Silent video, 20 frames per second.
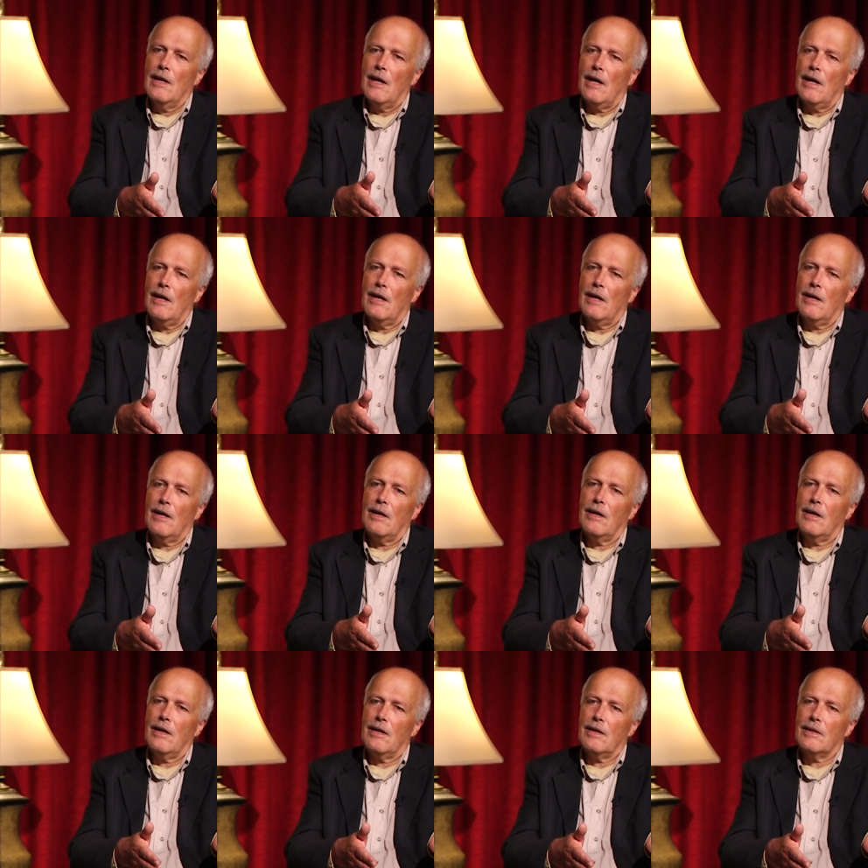
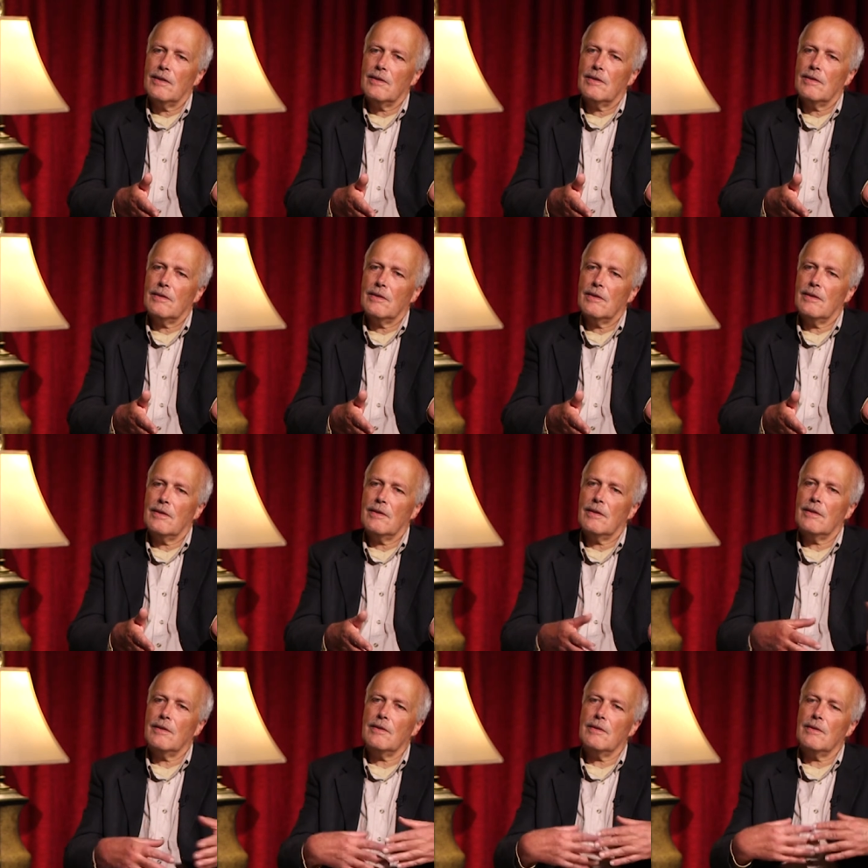
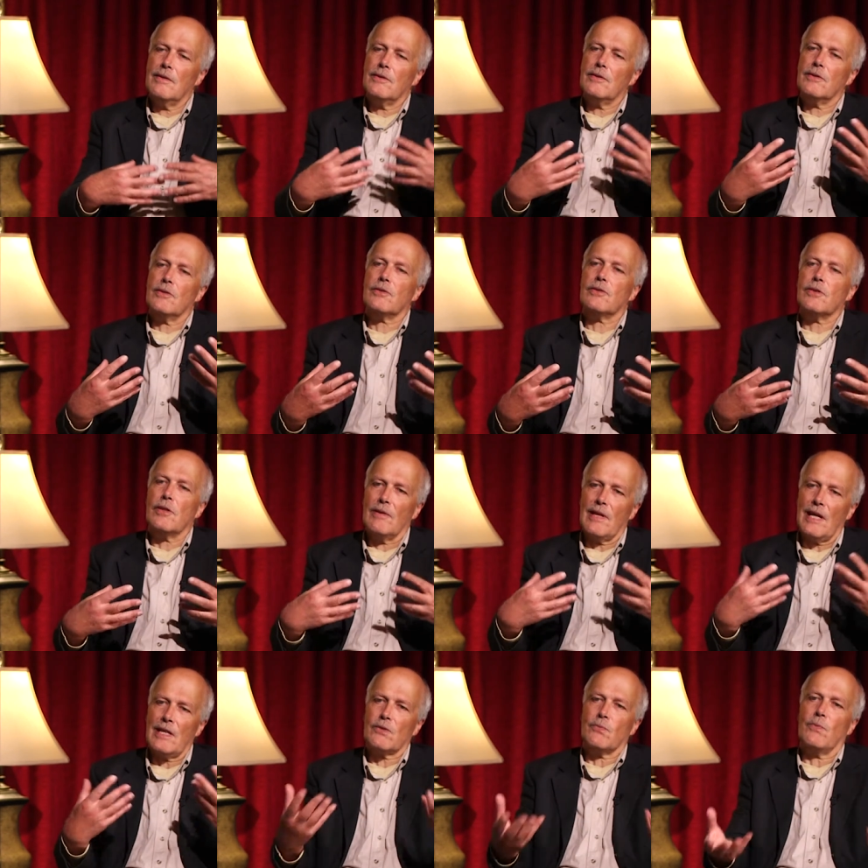So
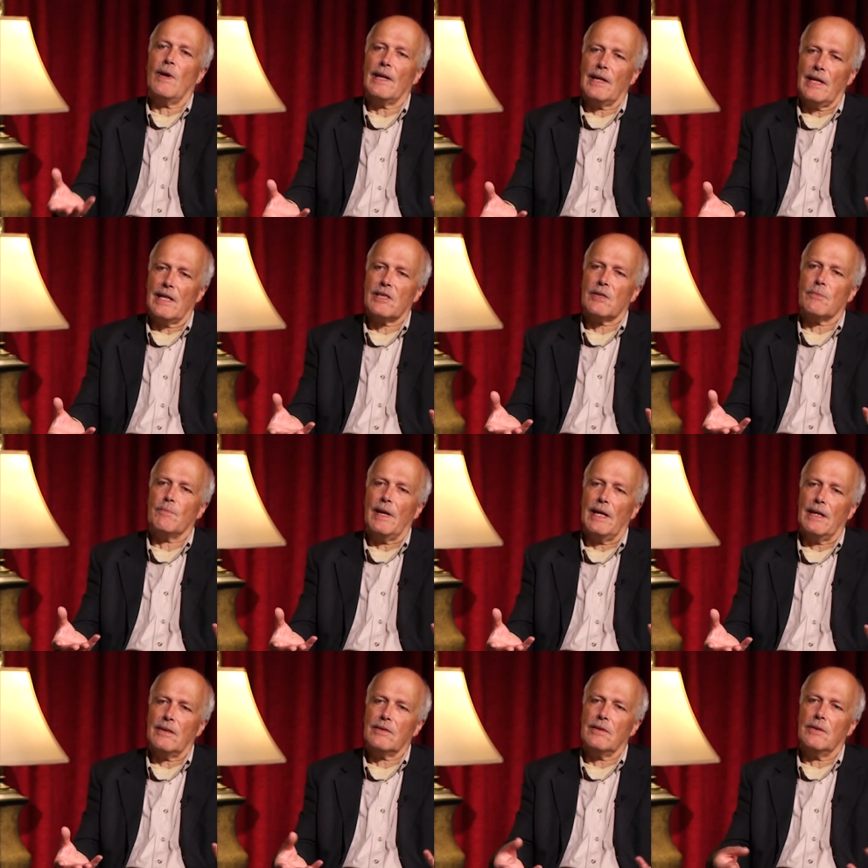that's one
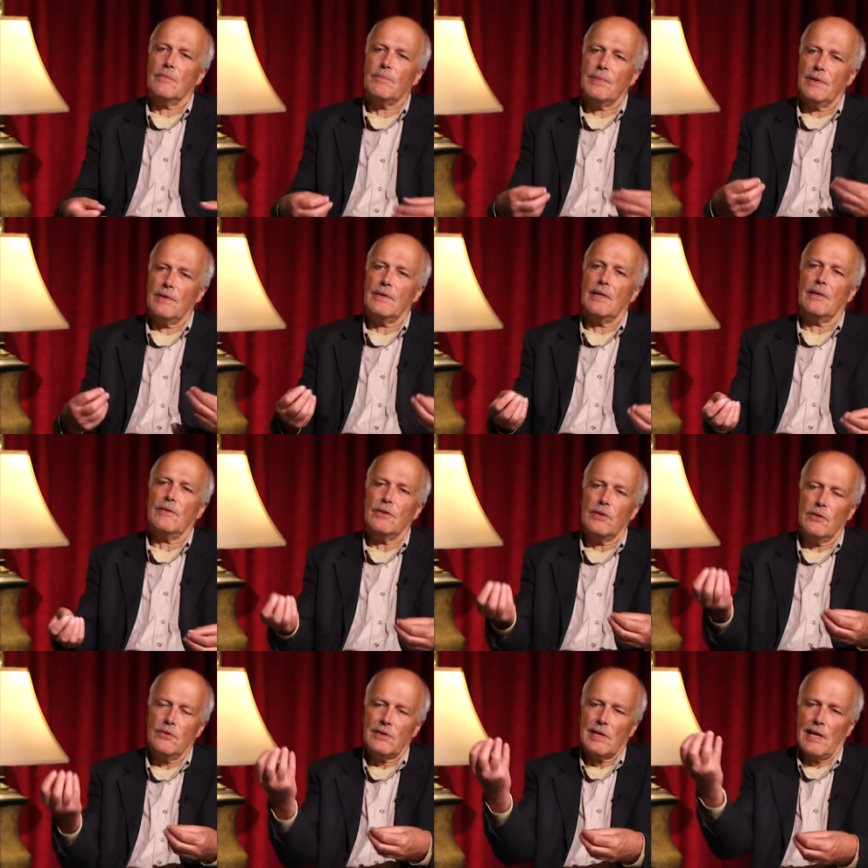aspect, that
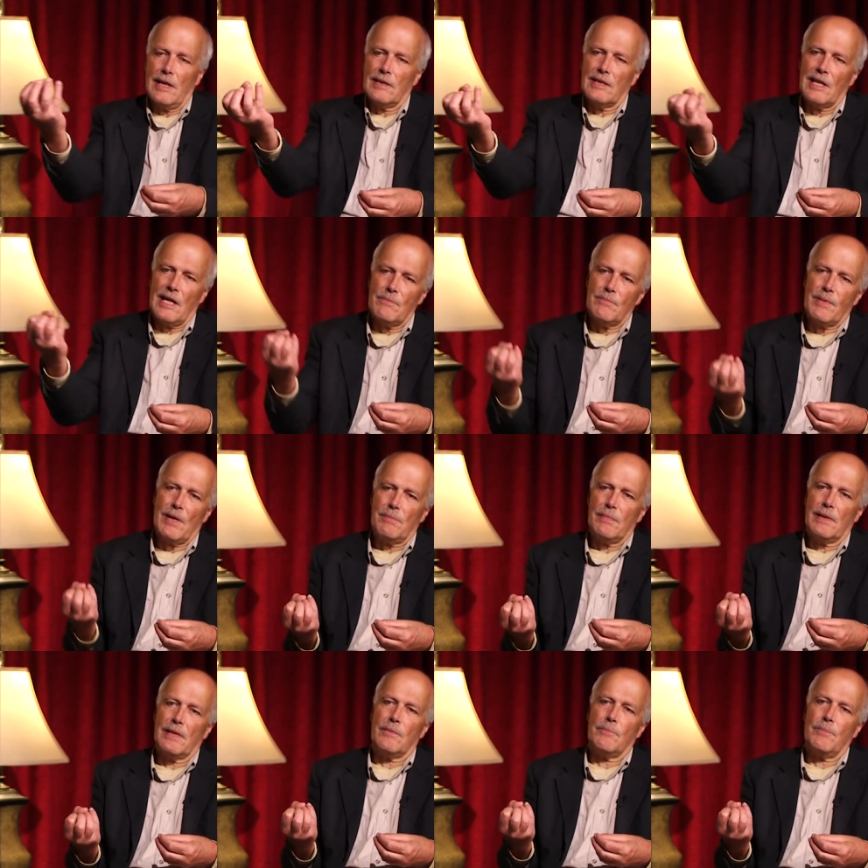you take that
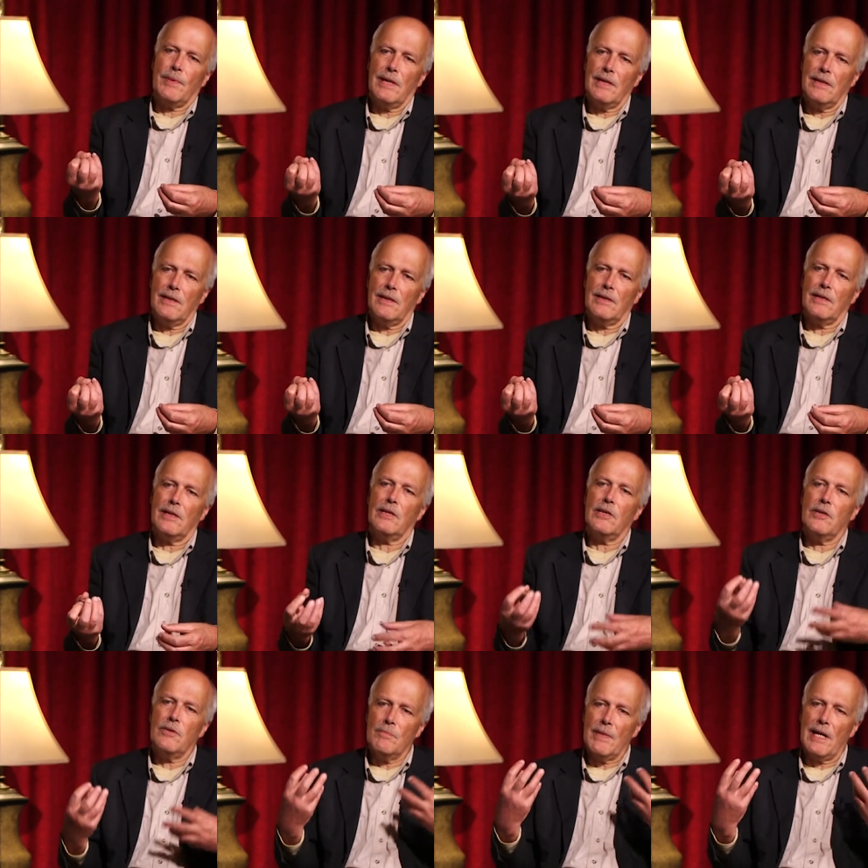public opinion
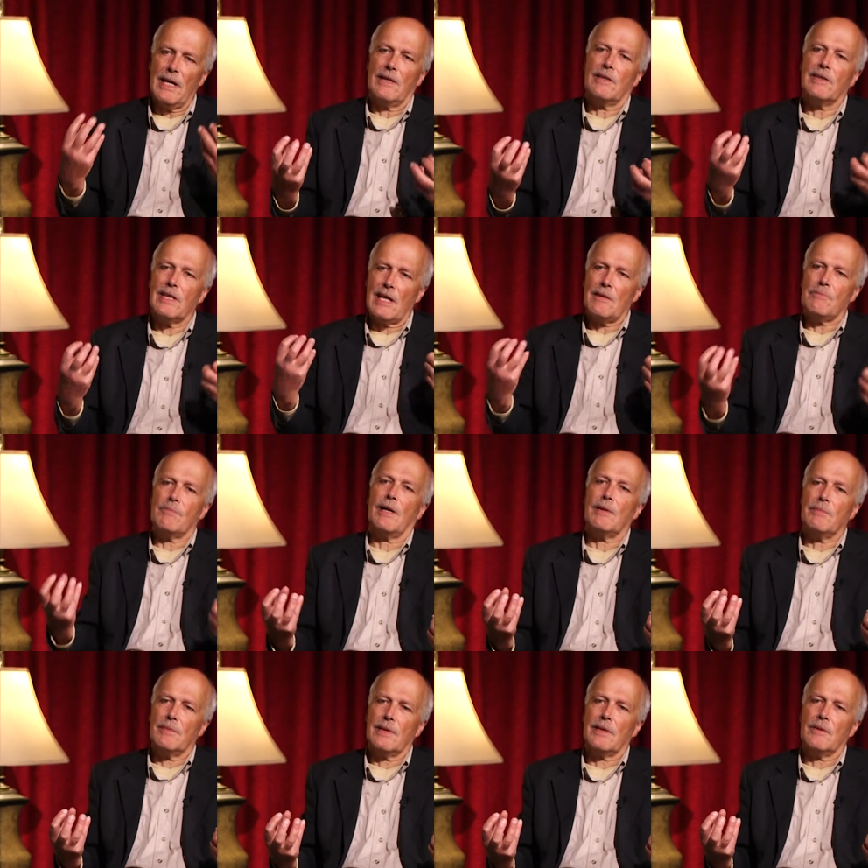and you make that
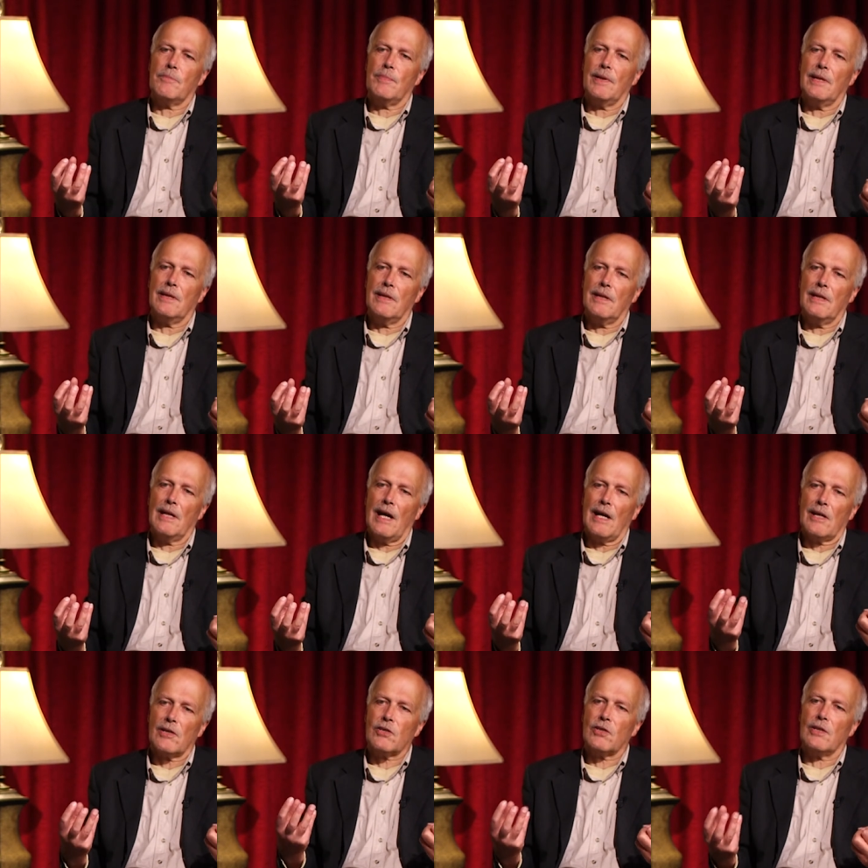public opinion
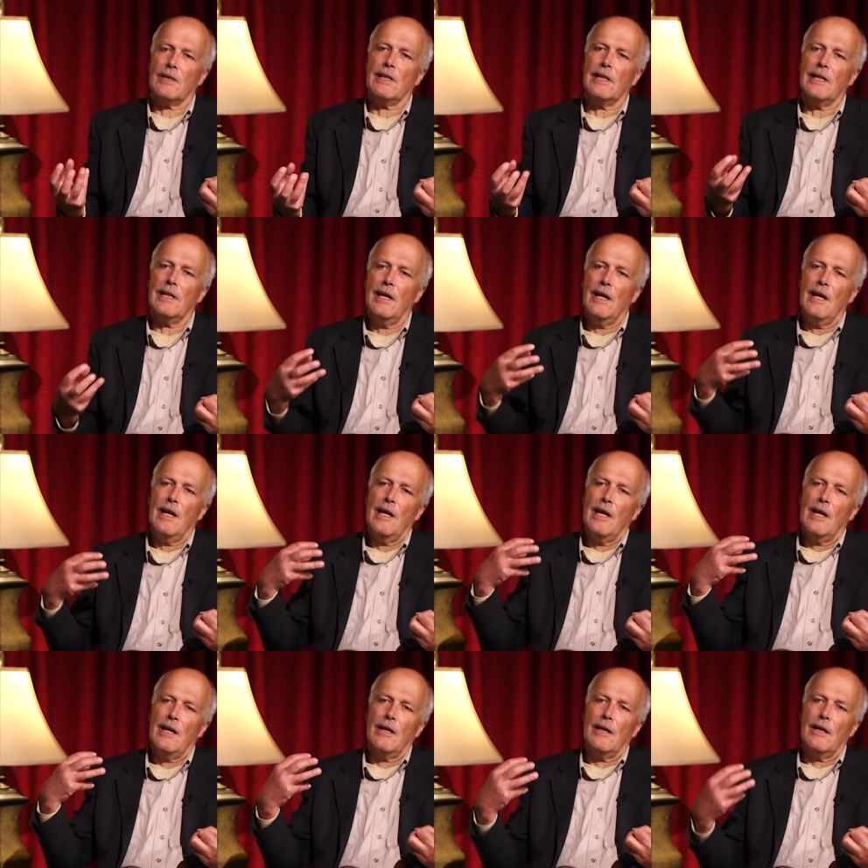actually
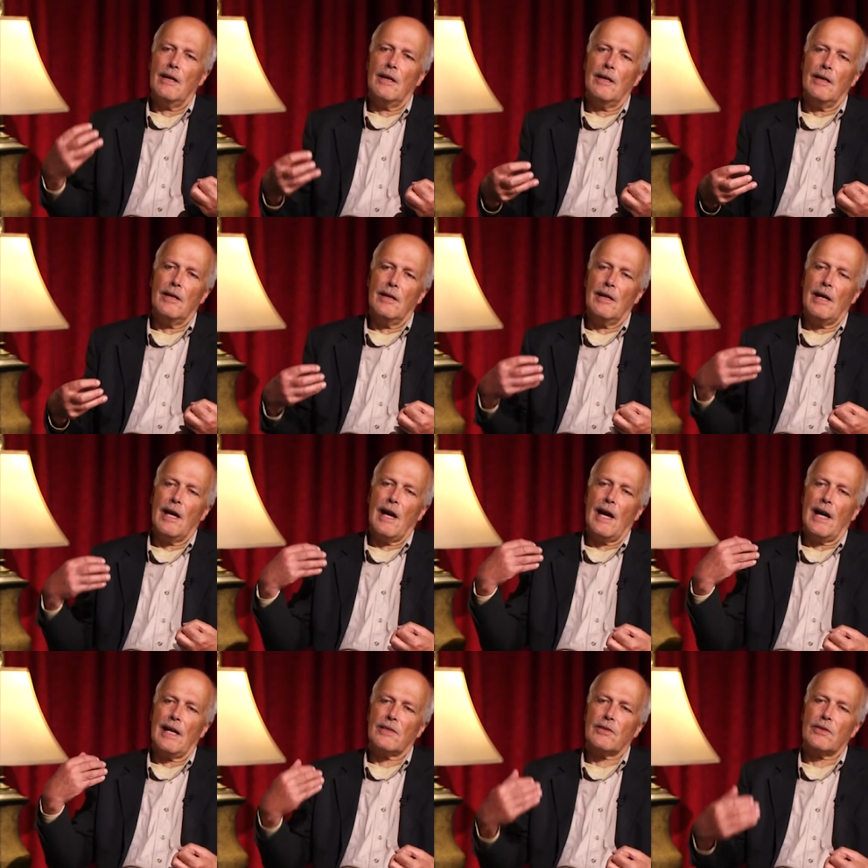
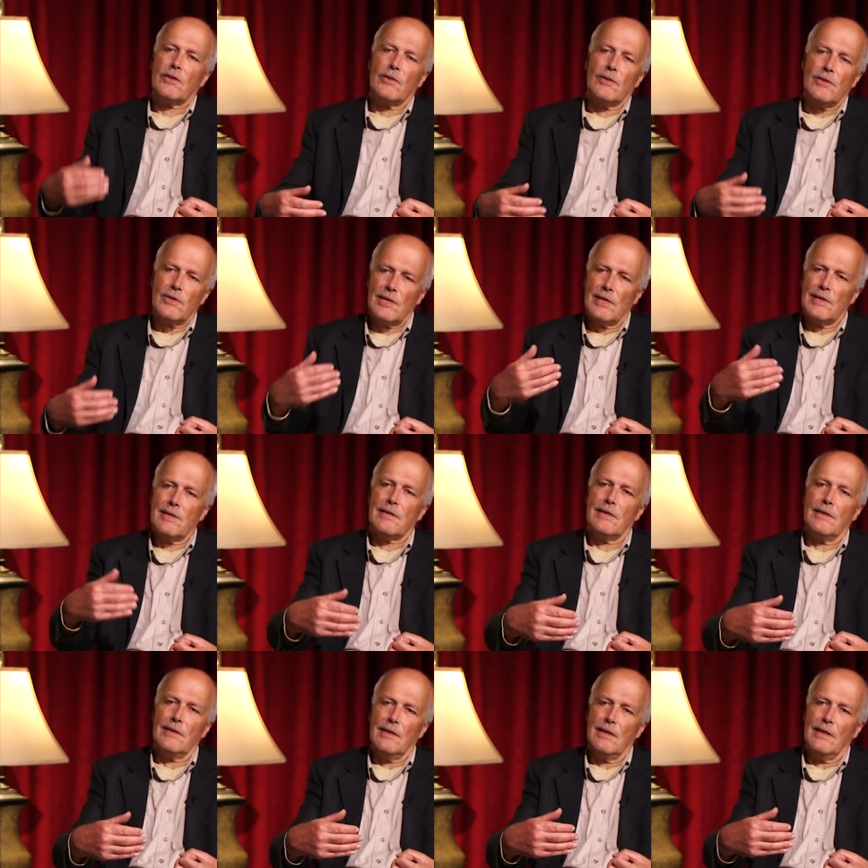act
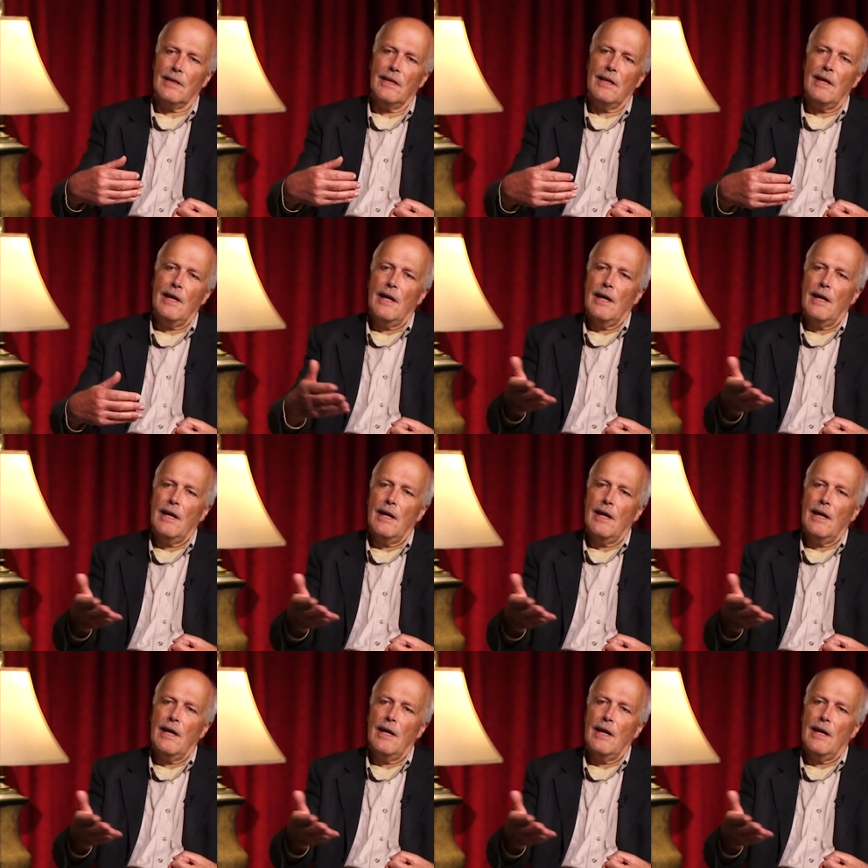consistently.